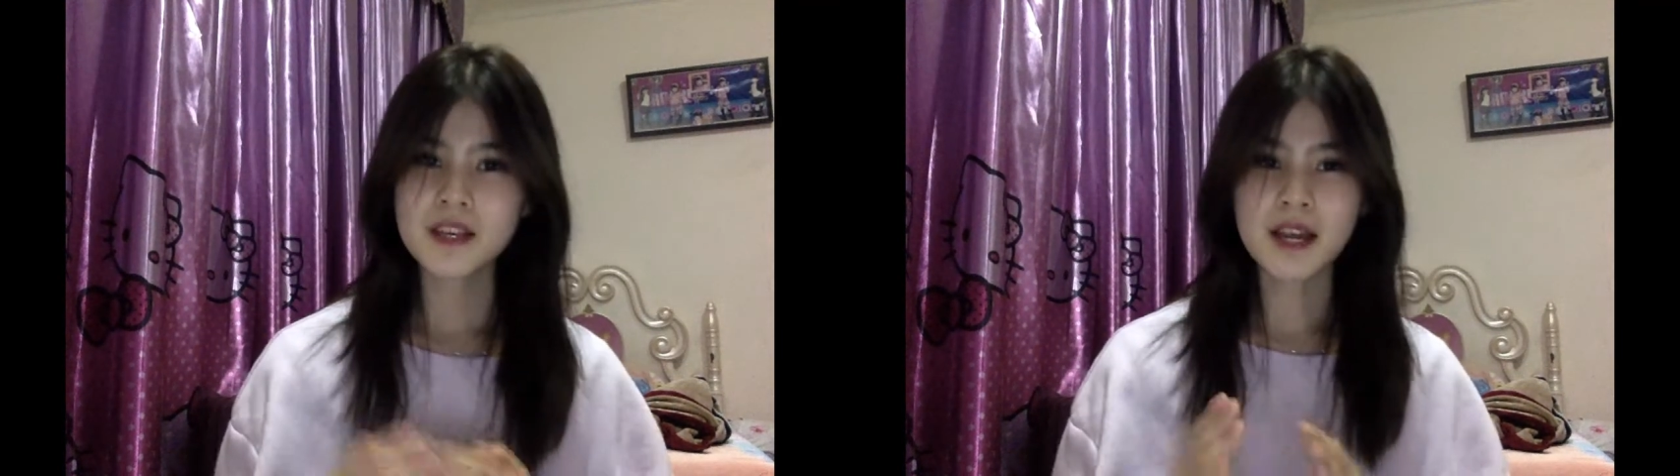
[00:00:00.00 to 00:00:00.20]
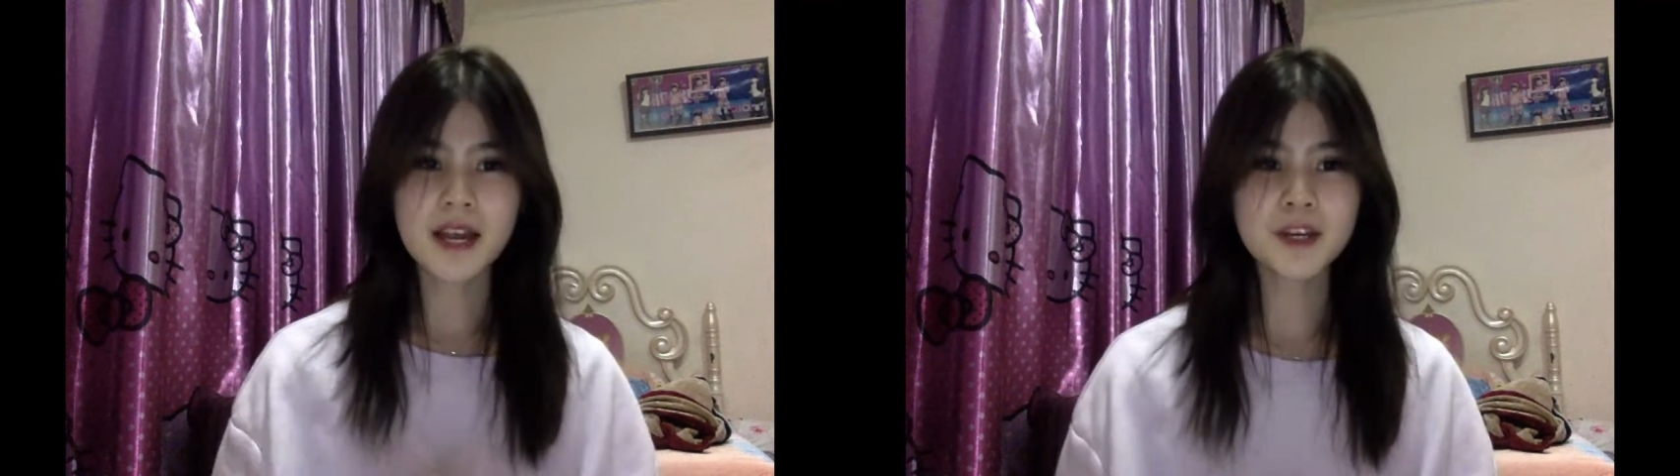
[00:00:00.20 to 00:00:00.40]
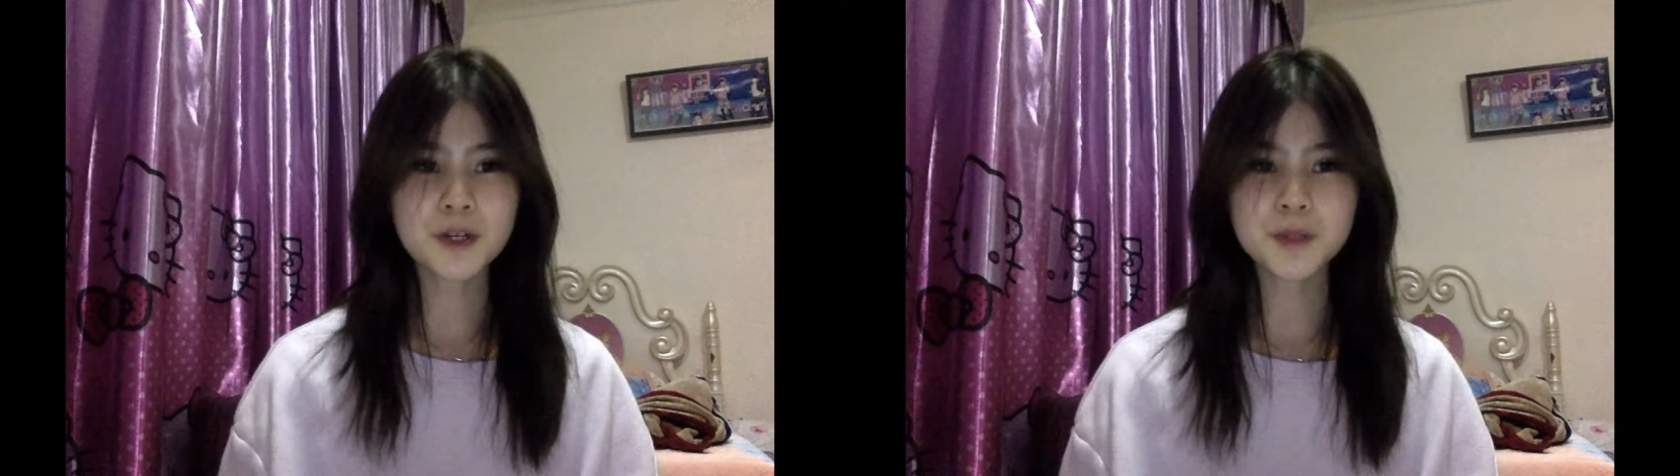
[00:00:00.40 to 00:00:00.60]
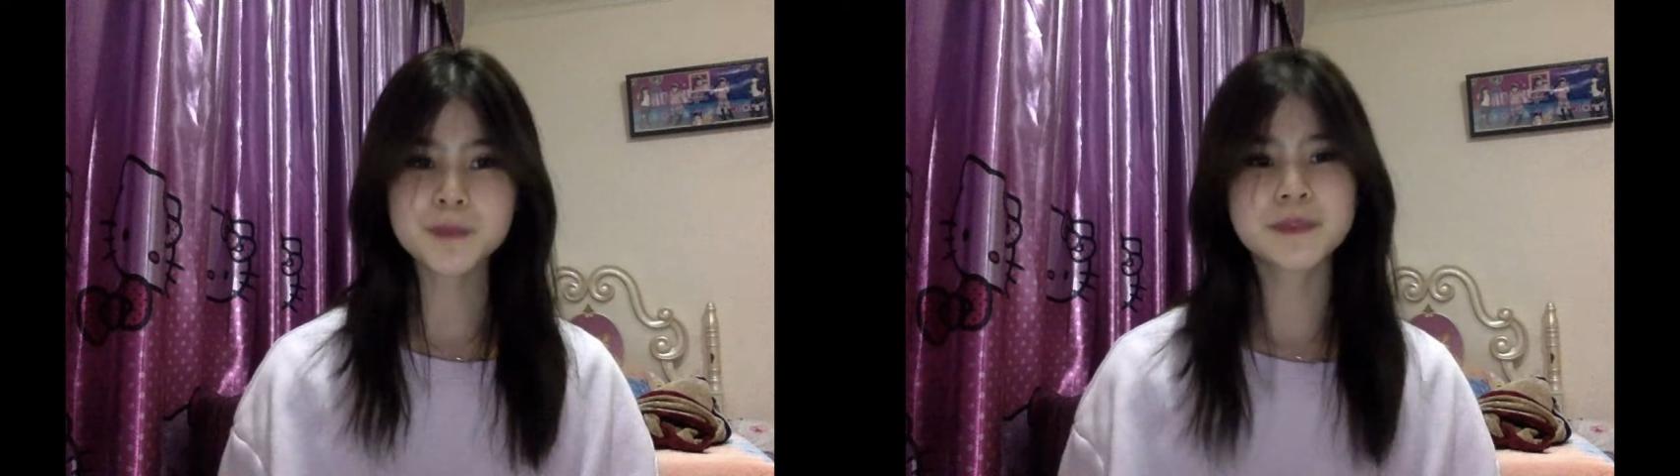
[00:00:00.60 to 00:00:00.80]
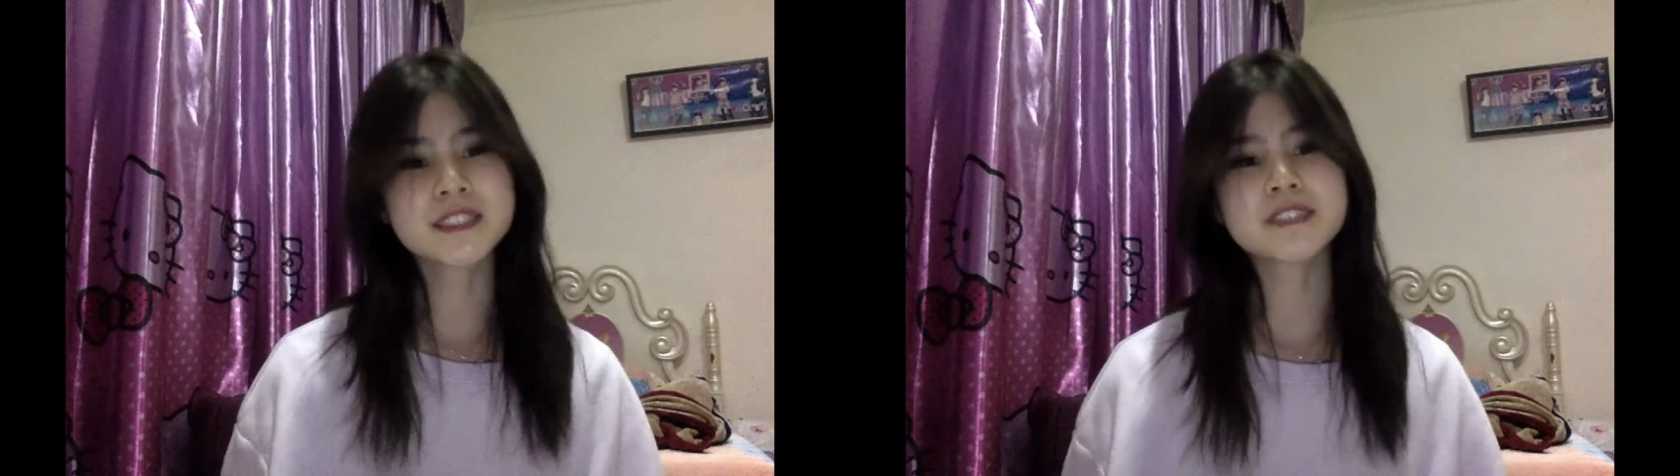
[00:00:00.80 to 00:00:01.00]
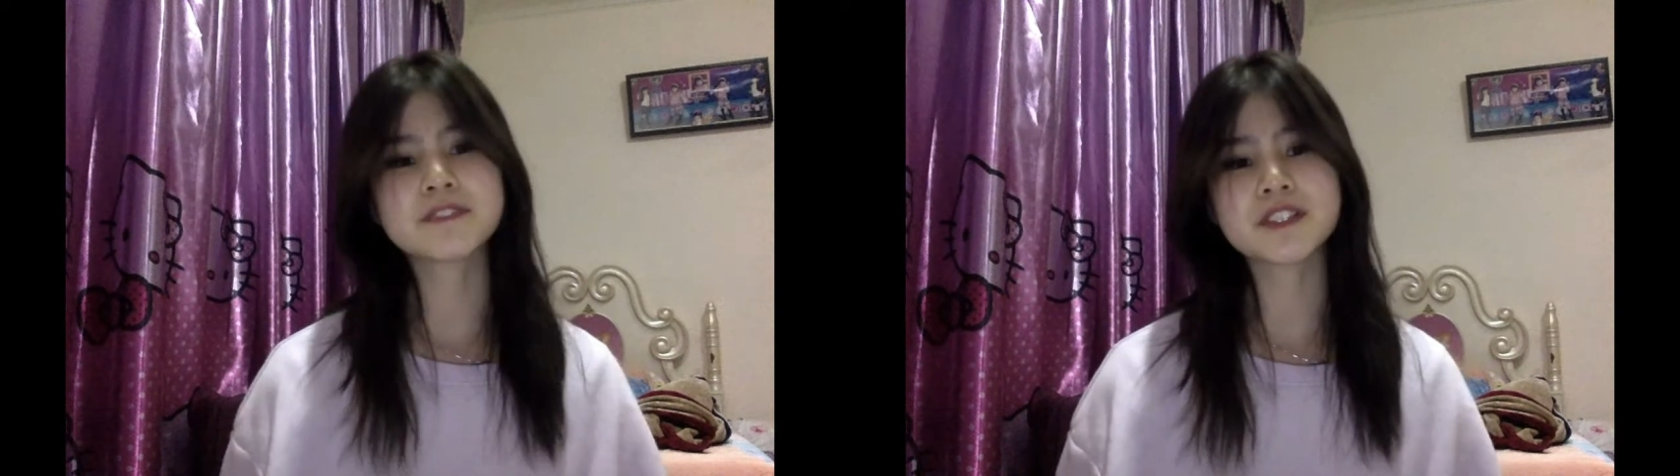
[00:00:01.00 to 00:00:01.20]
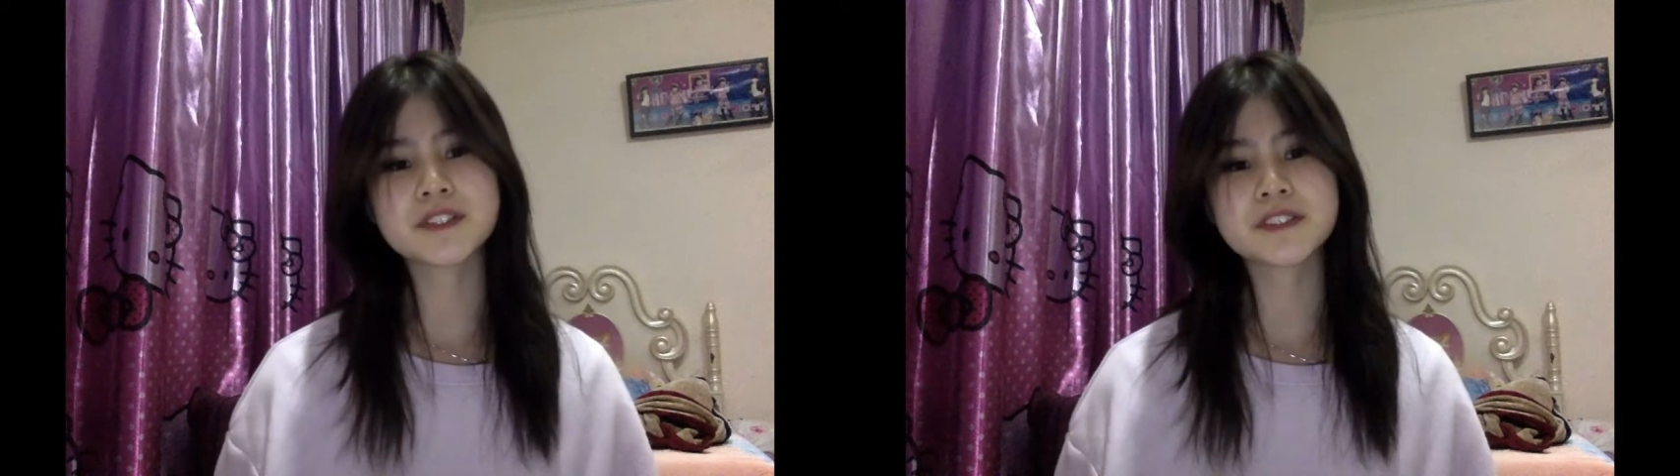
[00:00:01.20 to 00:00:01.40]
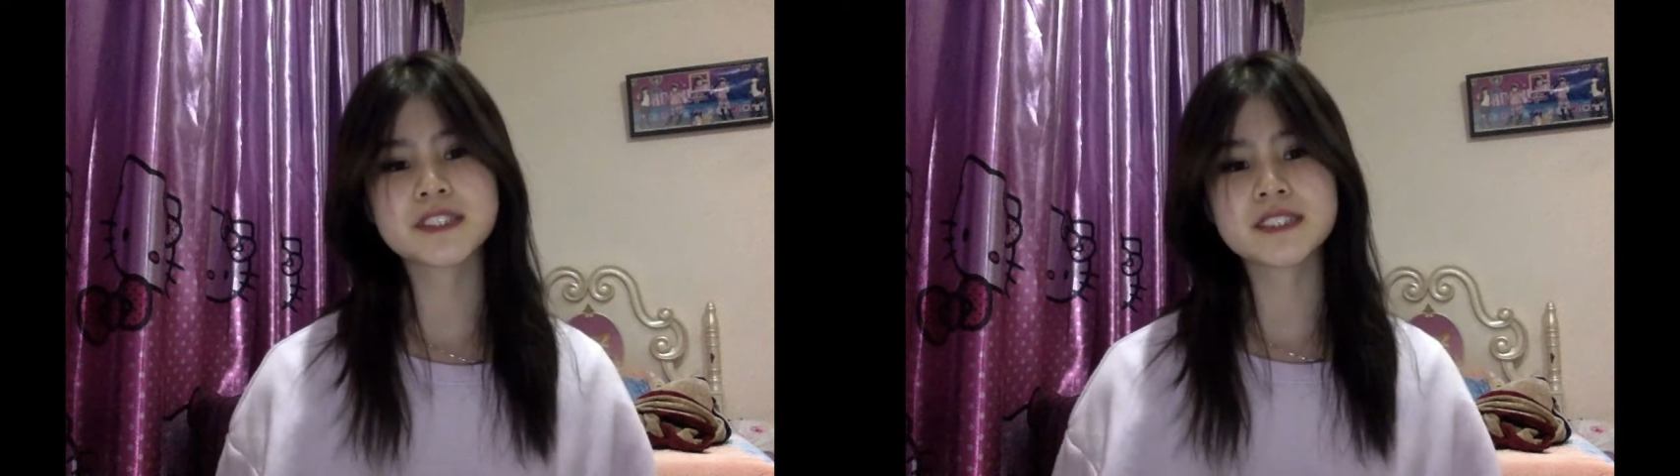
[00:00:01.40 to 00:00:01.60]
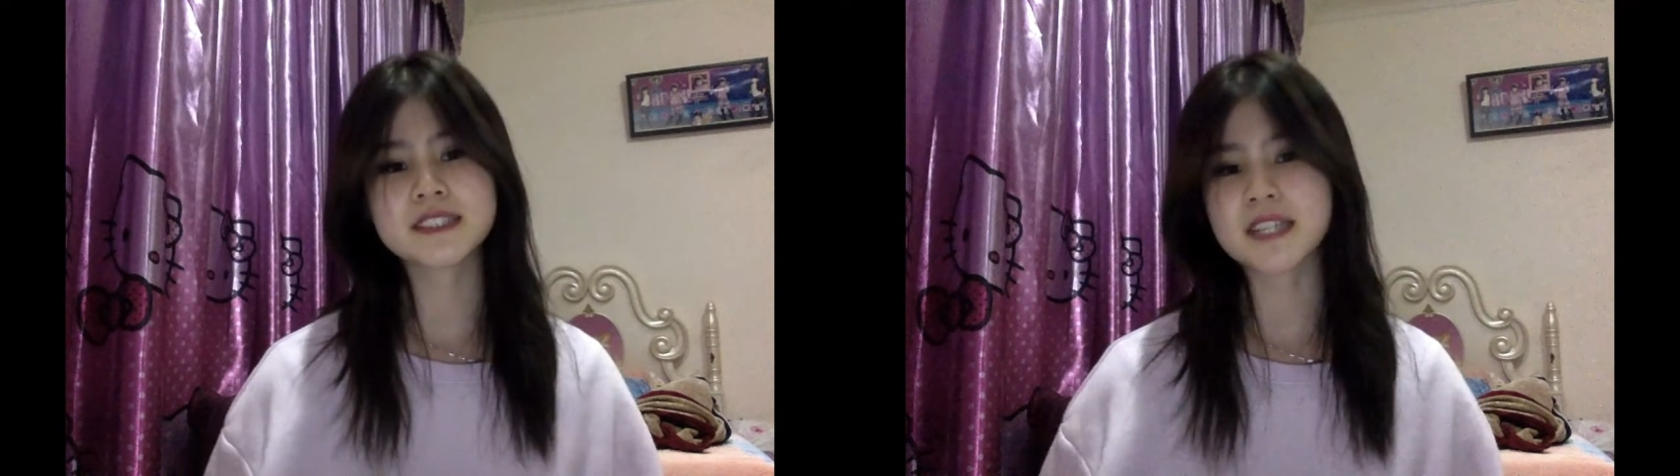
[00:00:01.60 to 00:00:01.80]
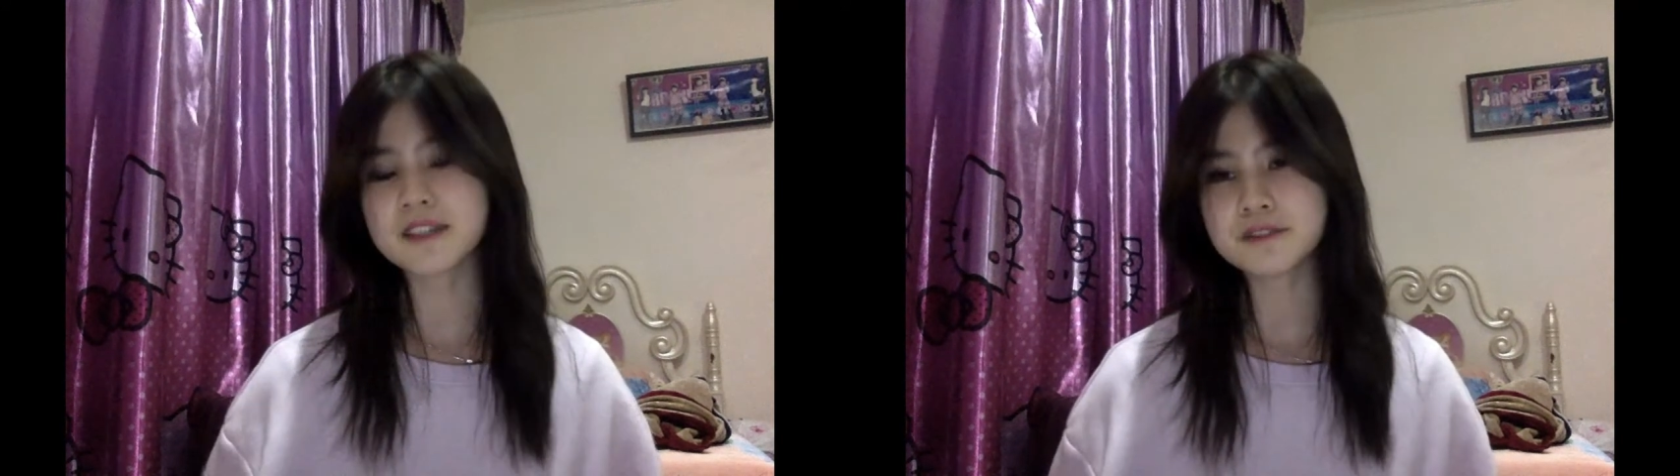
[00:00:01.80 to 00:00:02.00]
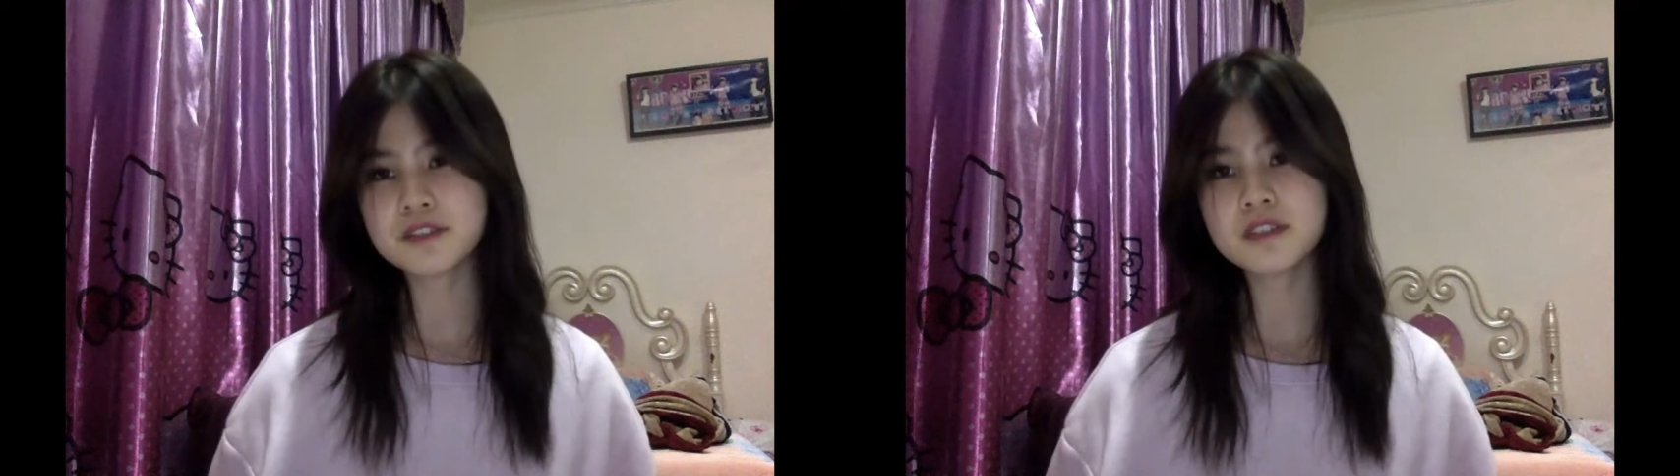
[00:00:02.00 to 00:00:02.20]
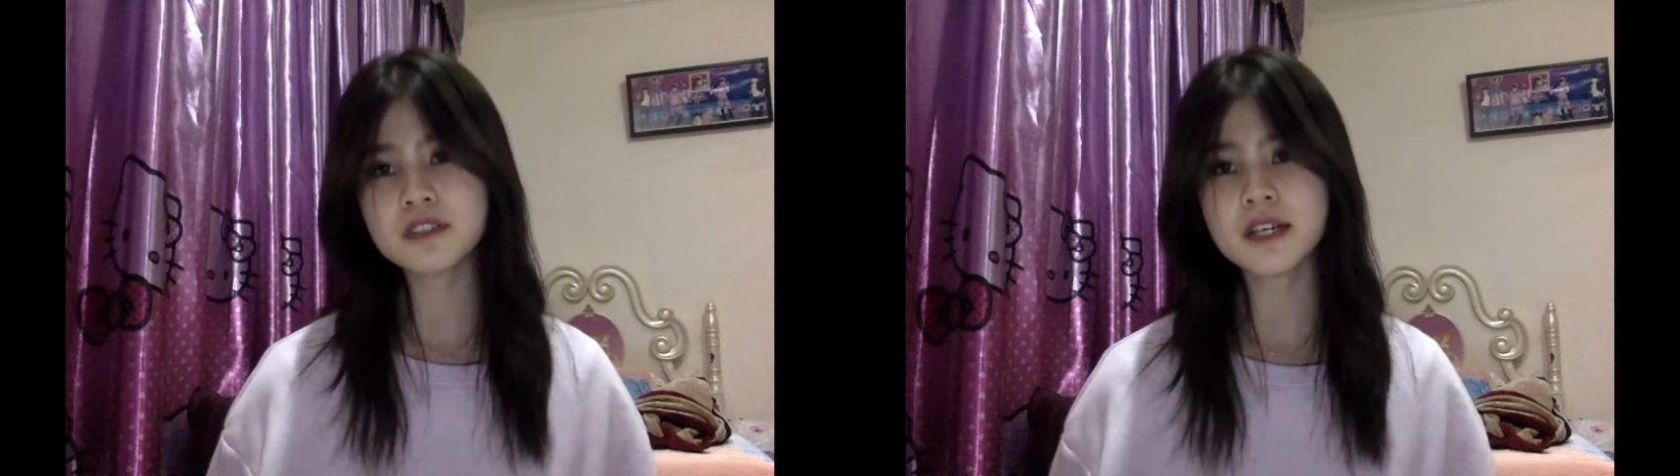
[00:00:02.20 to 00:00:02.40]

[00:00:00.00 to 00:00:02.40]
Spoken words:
I hope this video is insightful